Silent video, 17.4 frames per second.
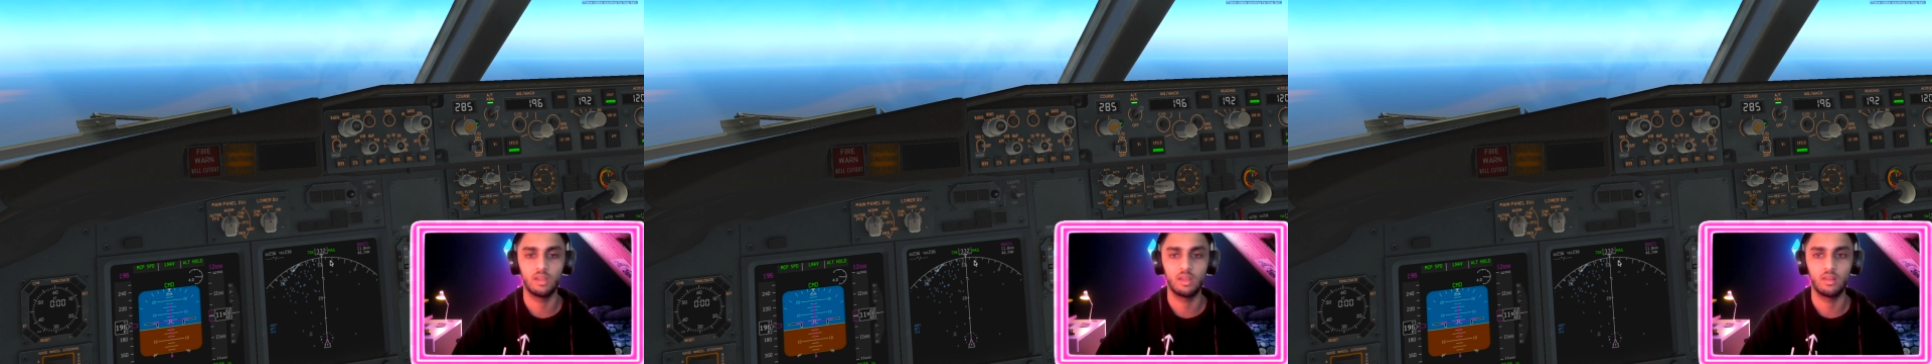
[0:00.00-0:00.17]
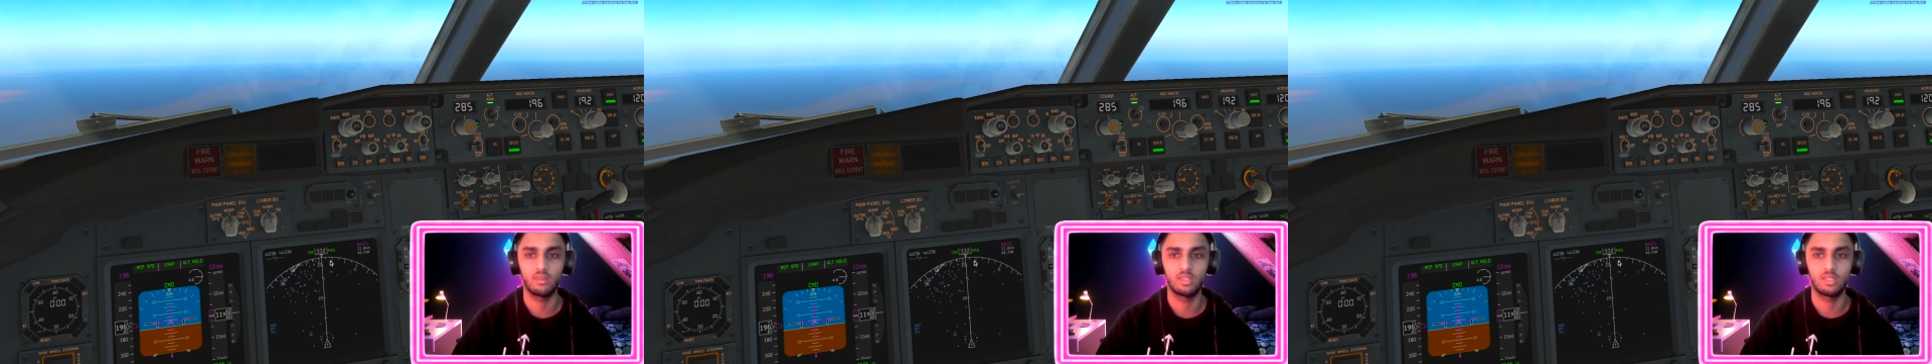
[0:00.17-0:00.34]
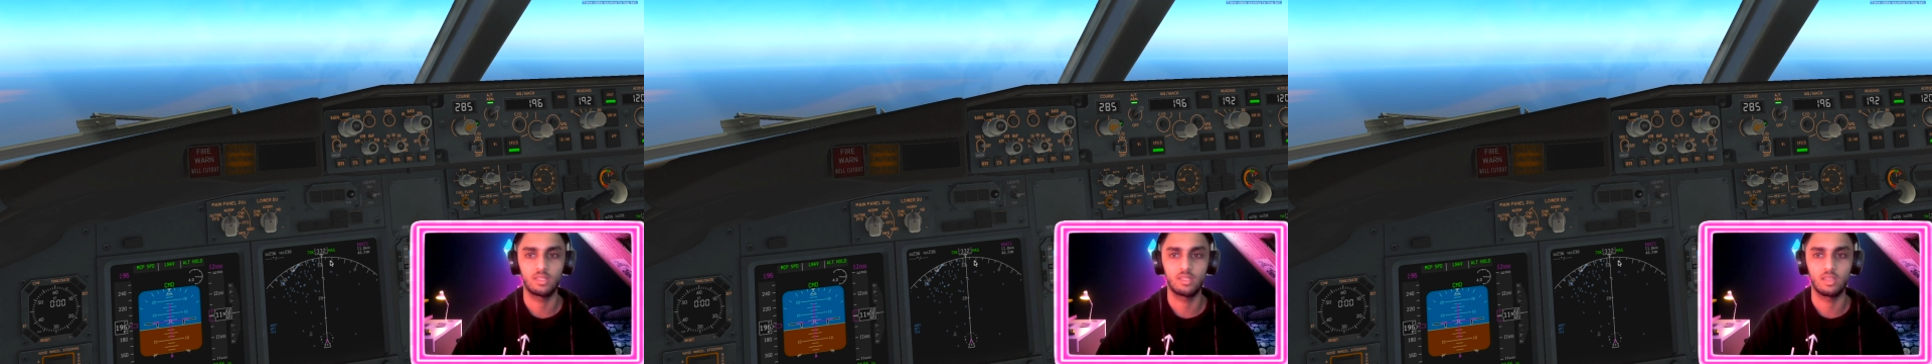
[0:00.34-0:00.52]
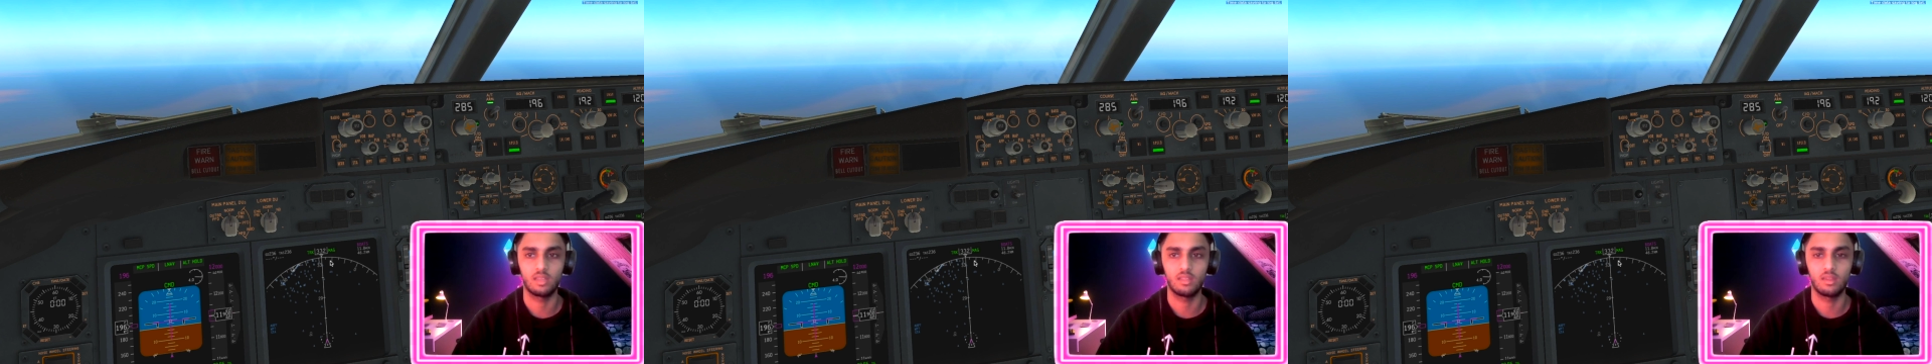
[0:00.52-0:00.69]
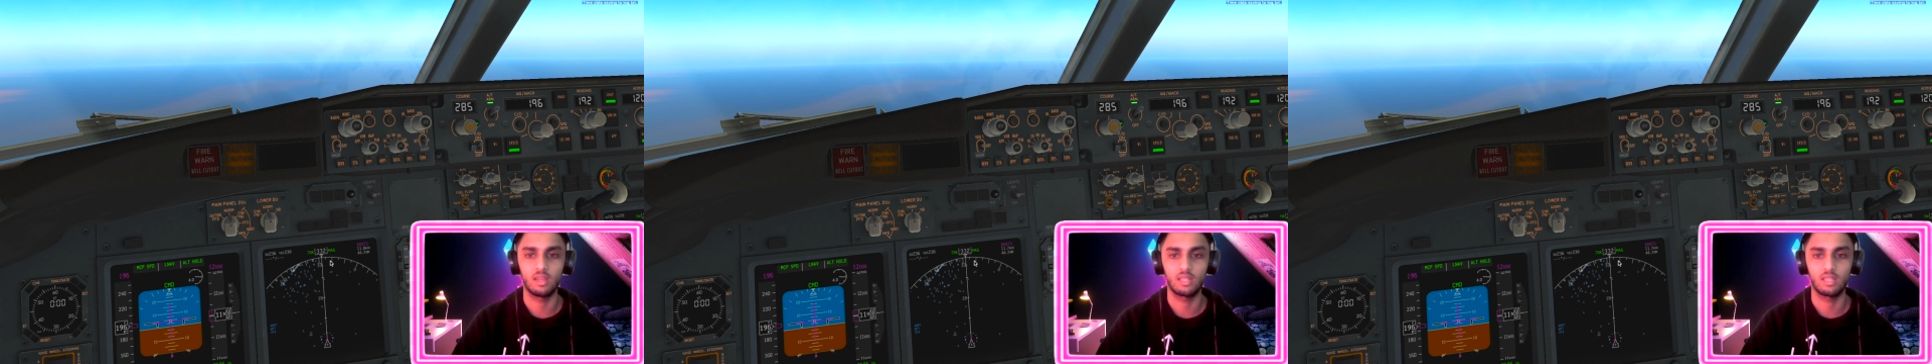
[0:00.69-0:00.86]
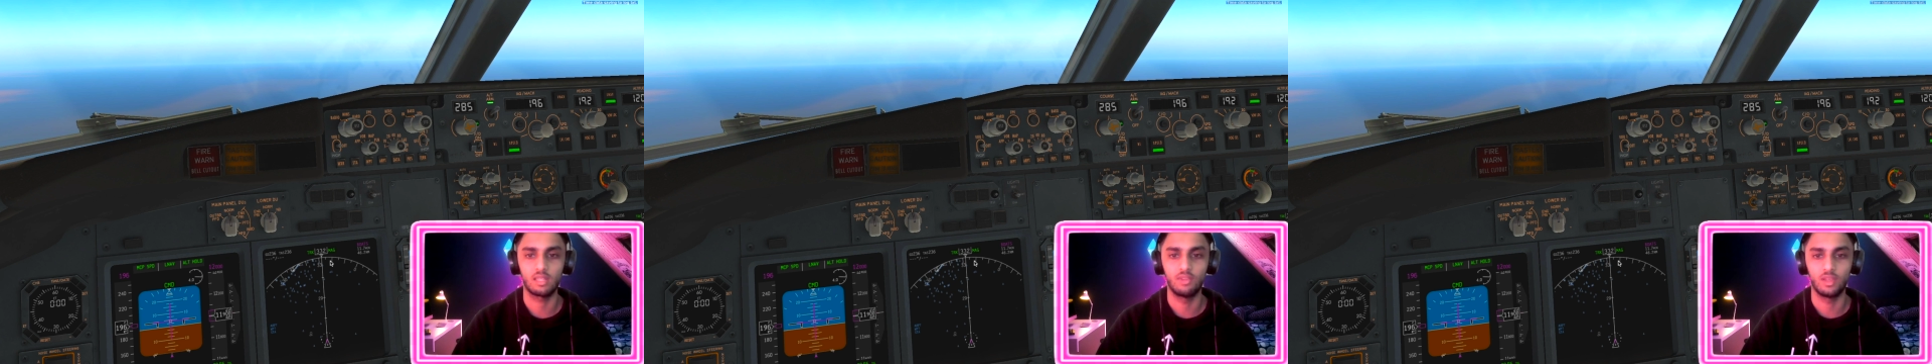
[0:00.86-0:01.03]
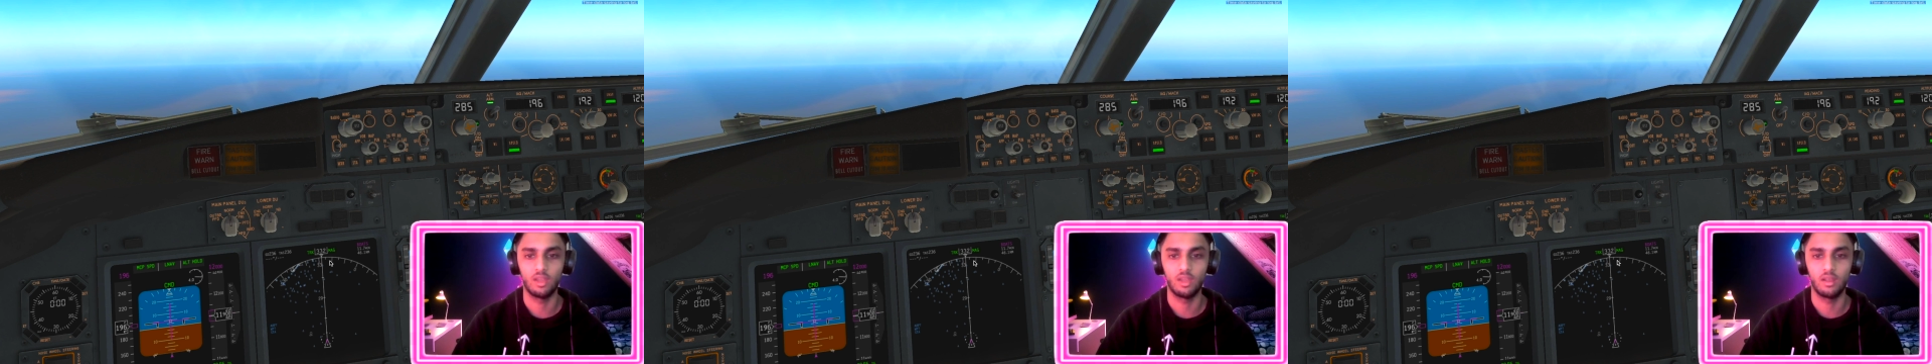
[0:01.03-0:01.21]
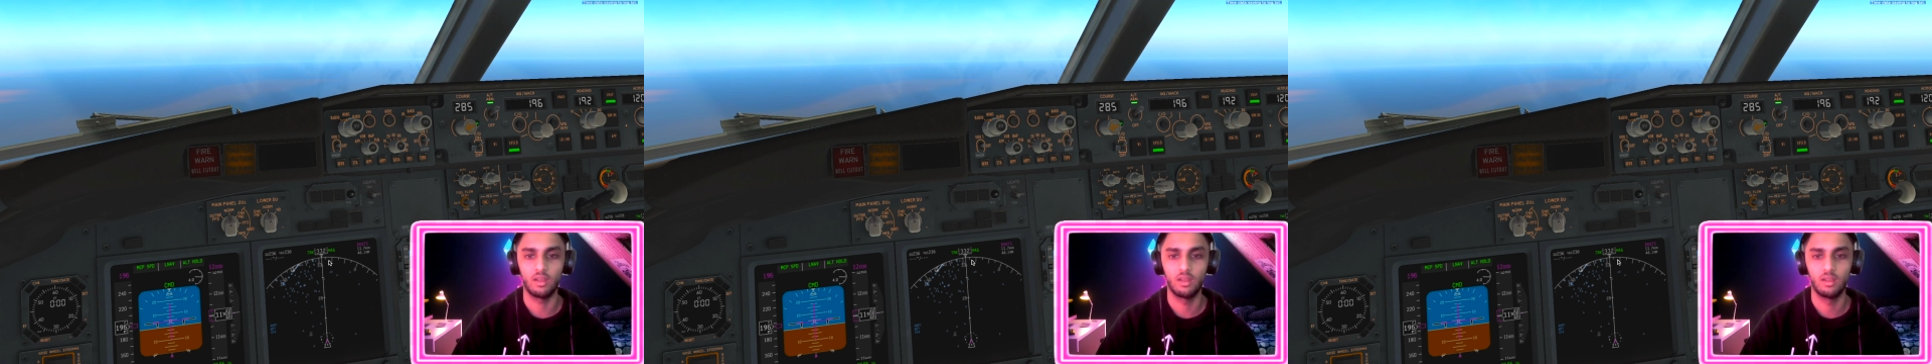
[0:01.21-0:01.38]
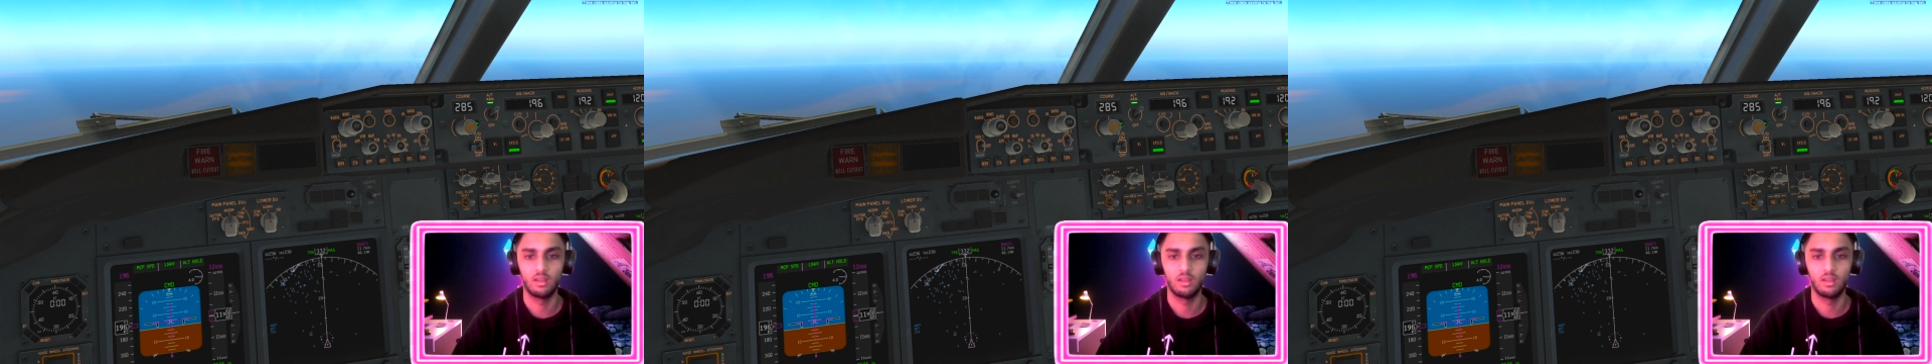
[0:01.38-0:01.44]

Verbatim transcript: and I'll see you in the next video.